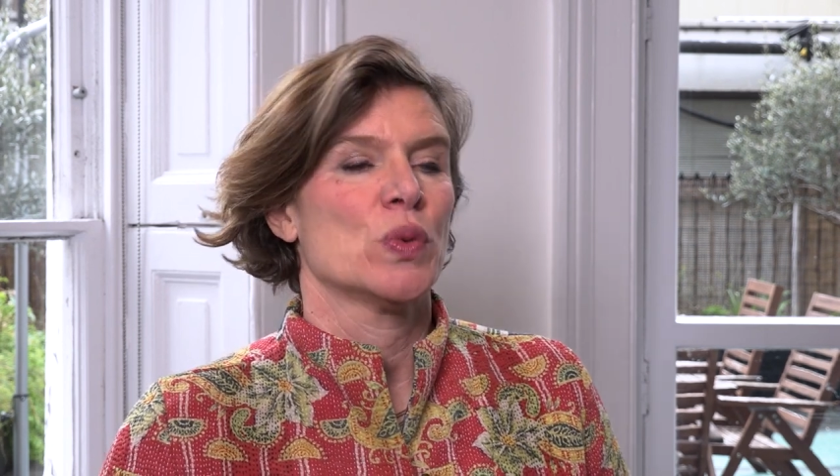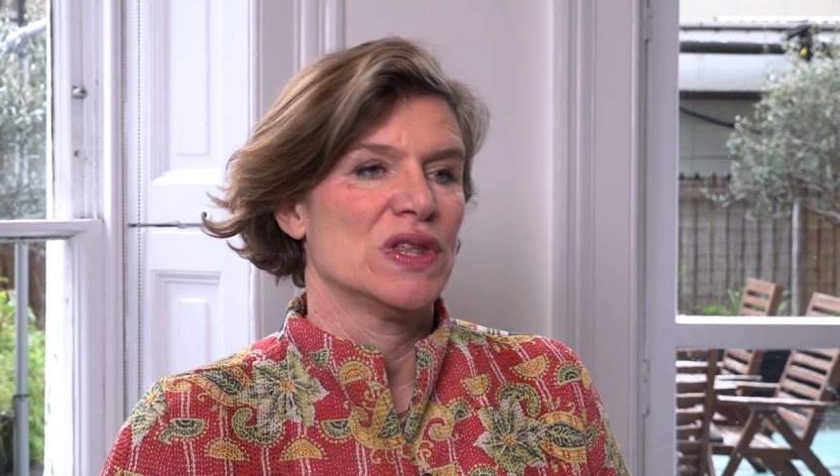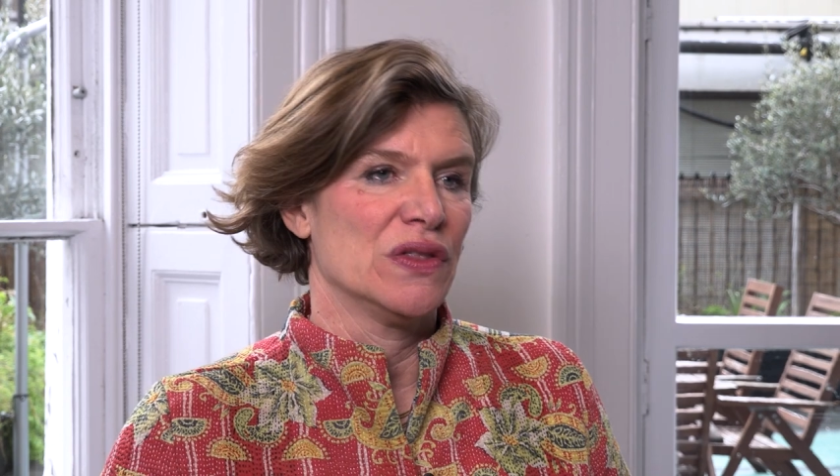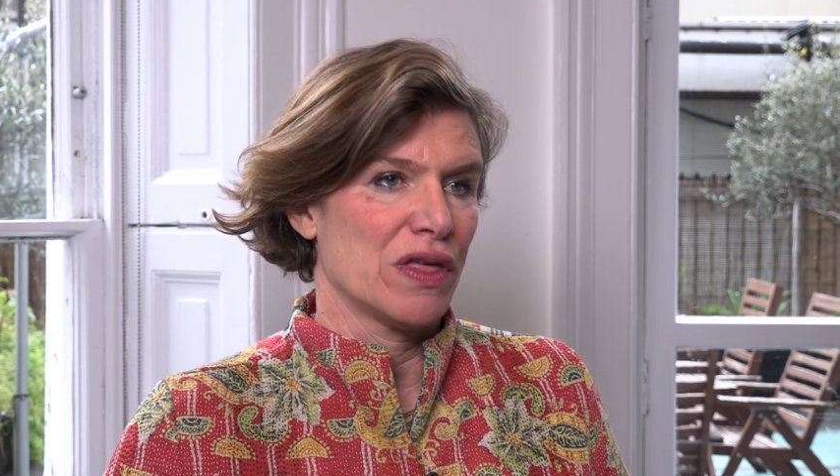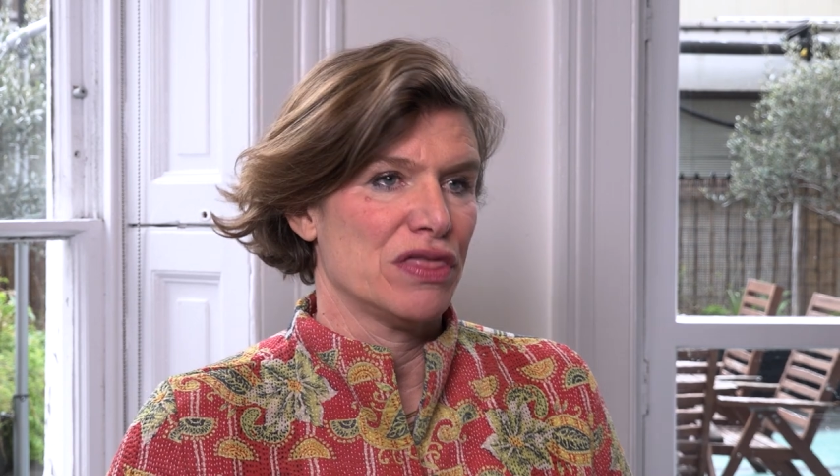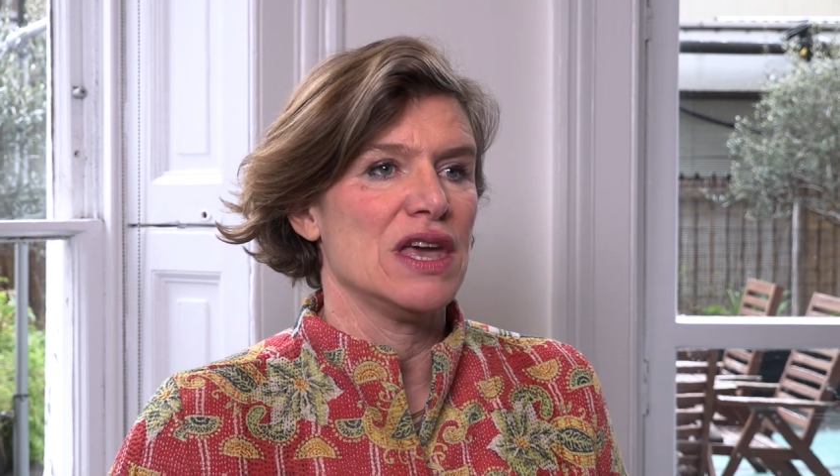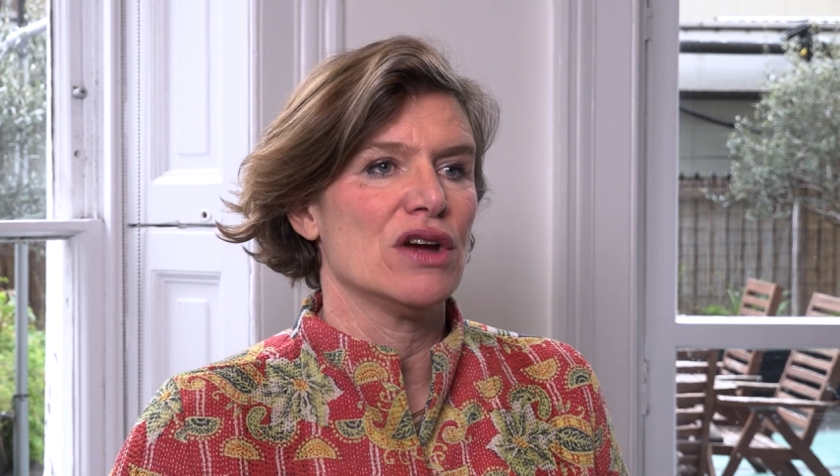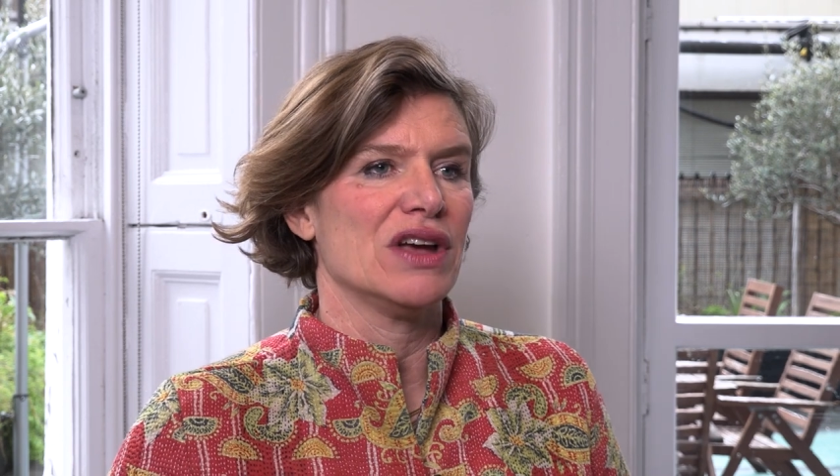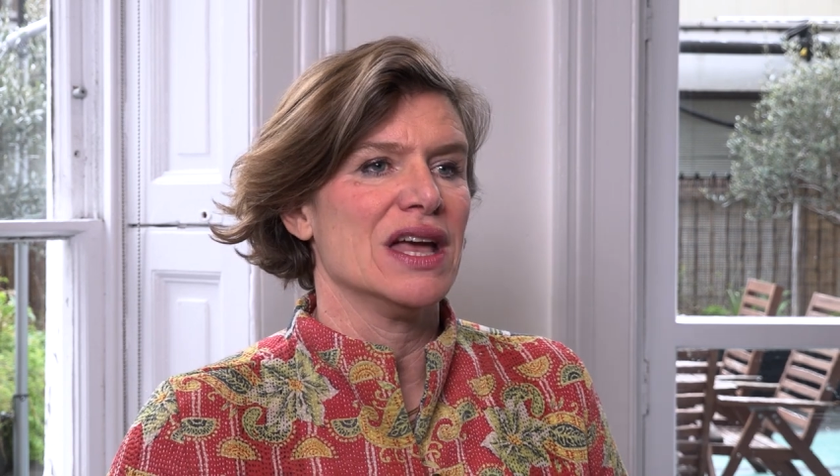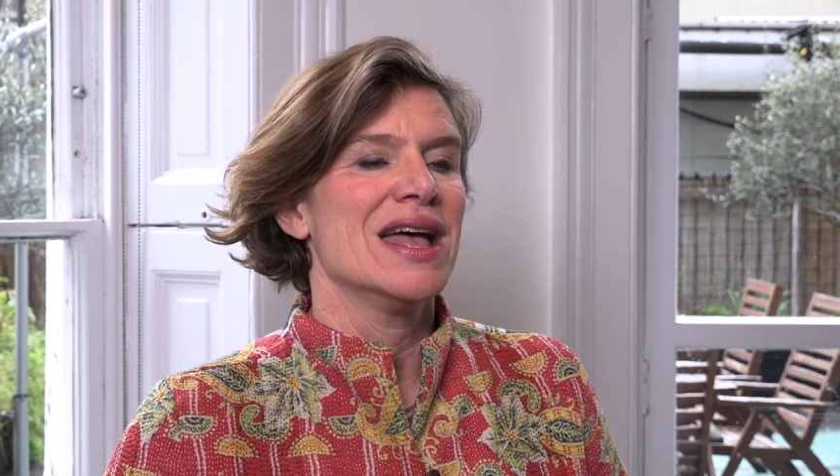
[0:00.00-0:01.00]
within the
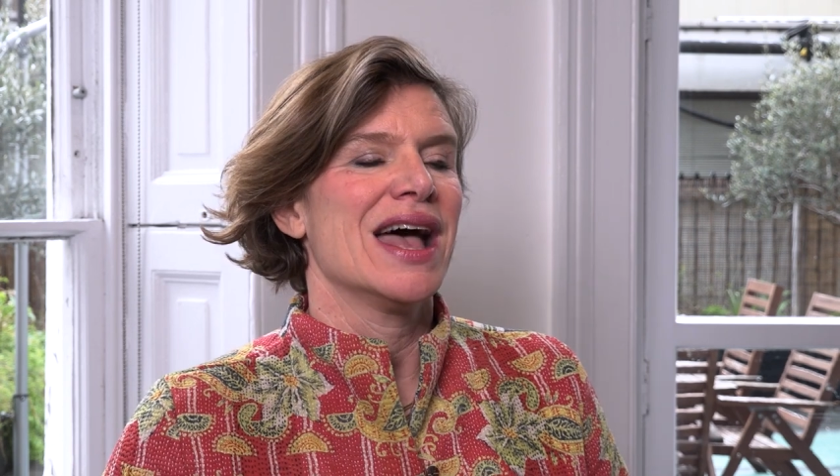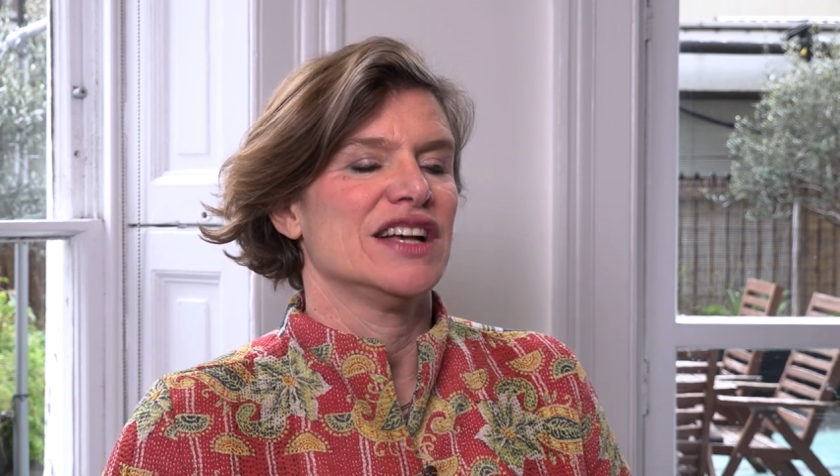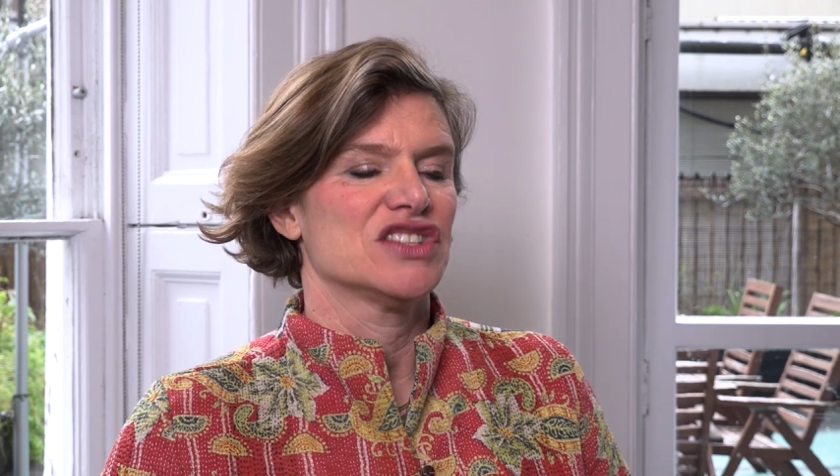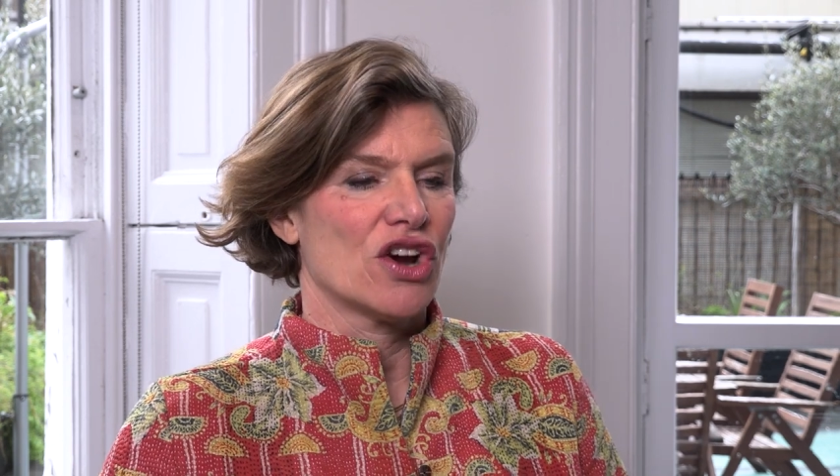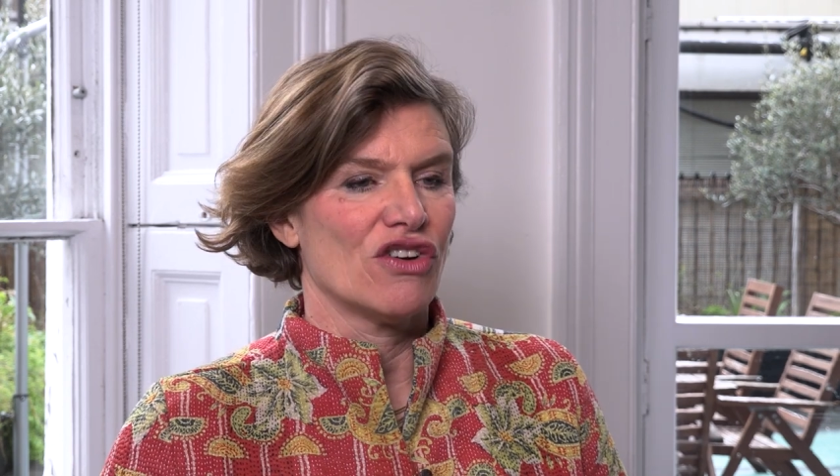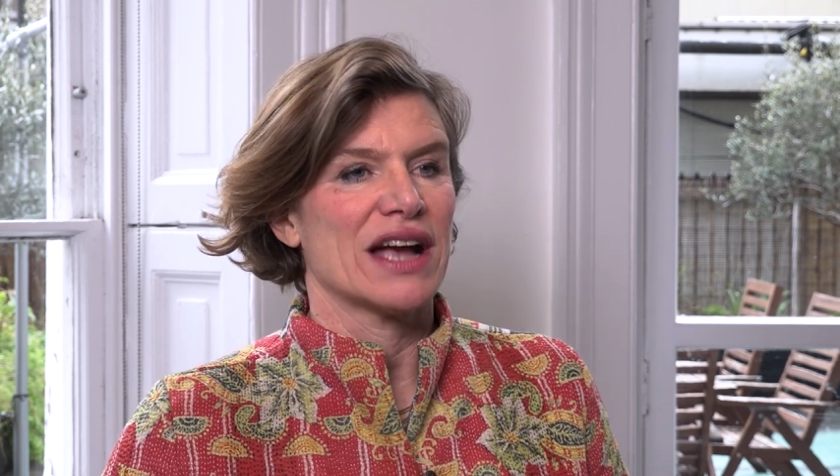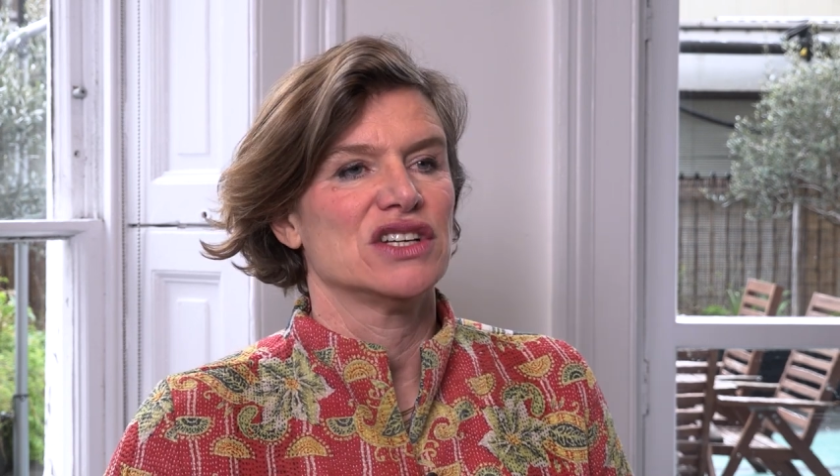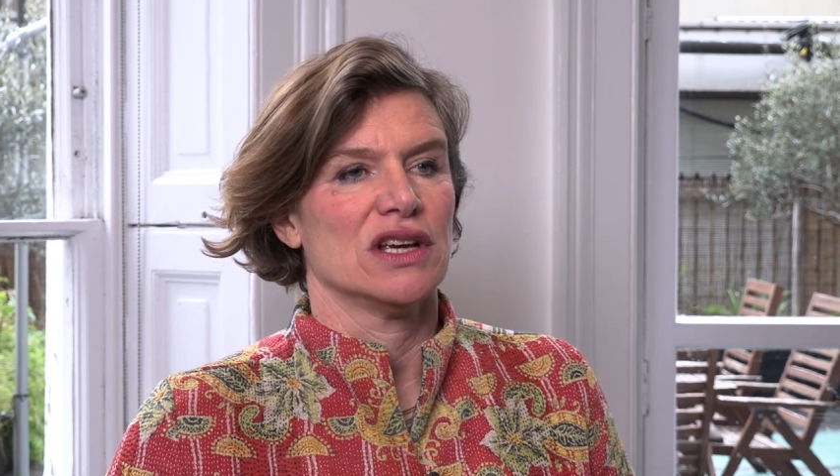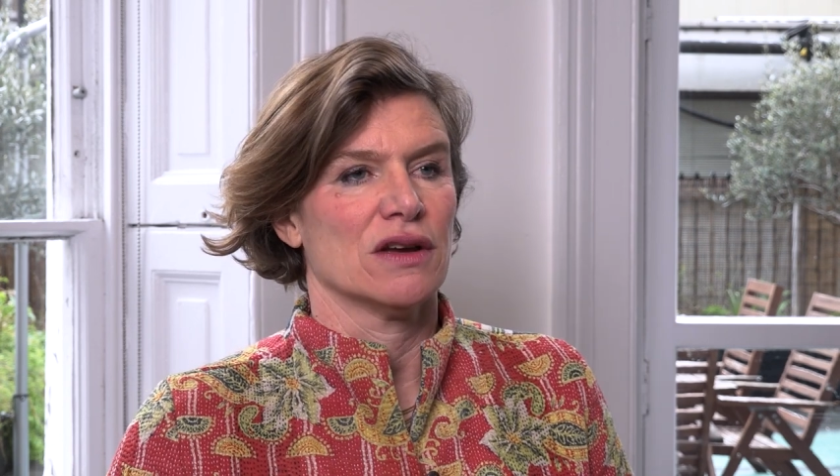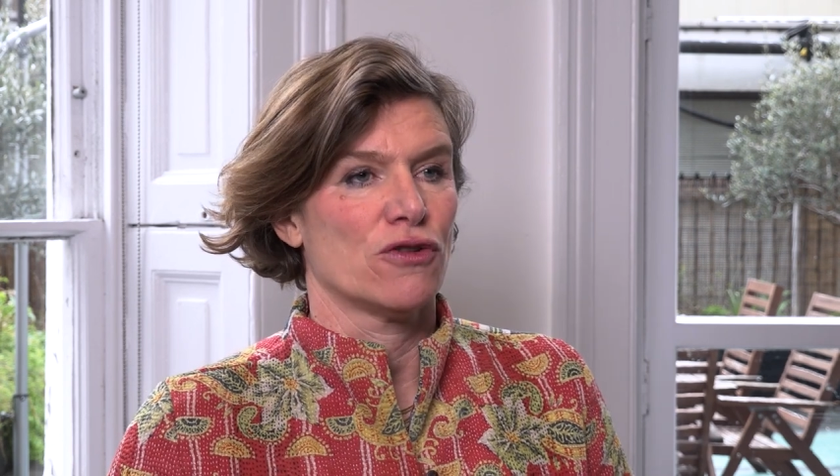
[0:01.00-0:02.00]
theory as
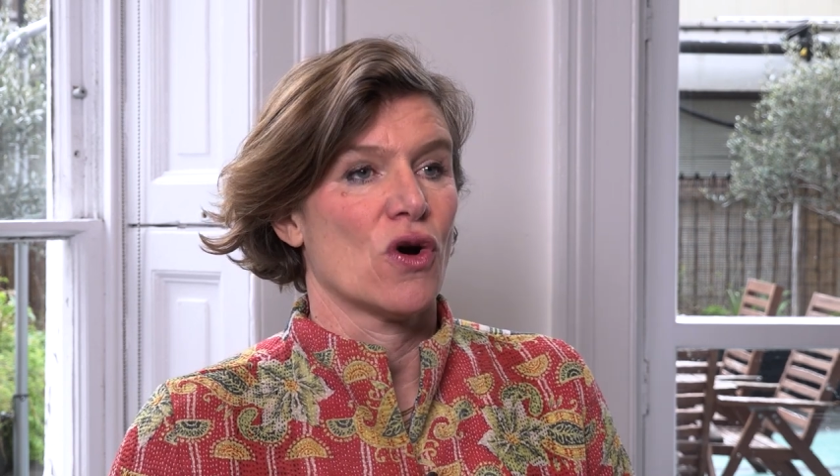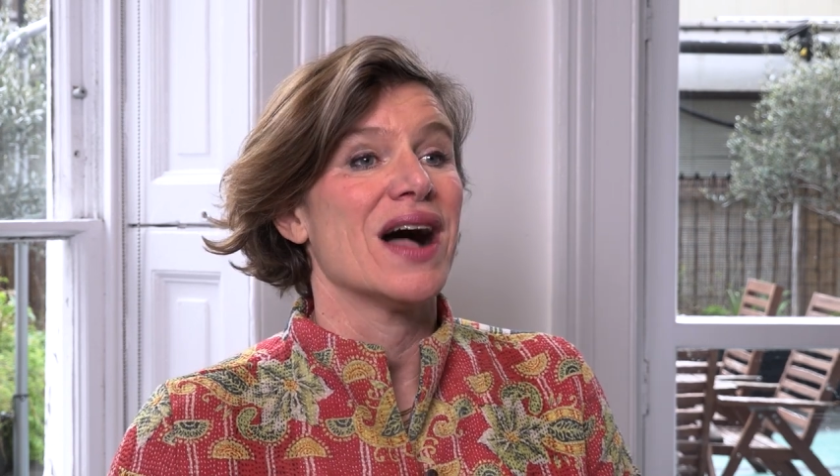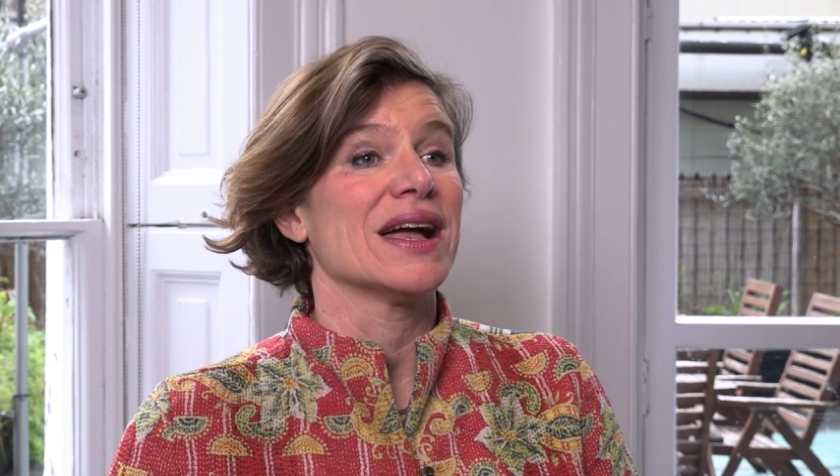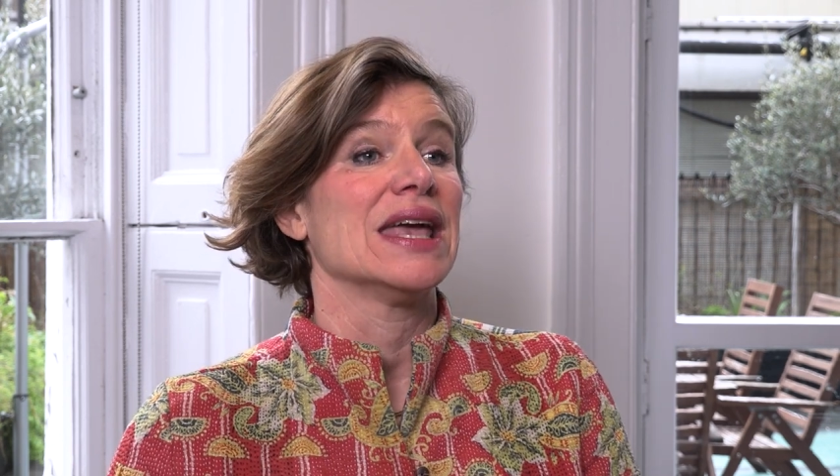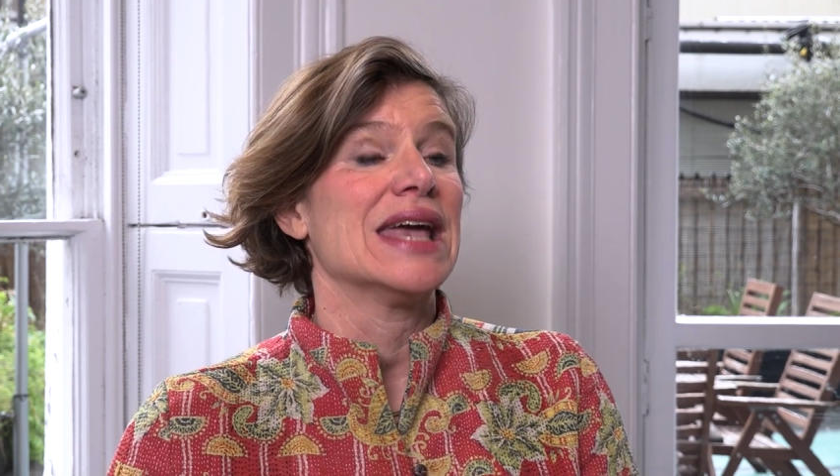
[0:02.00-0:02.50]
correcting for a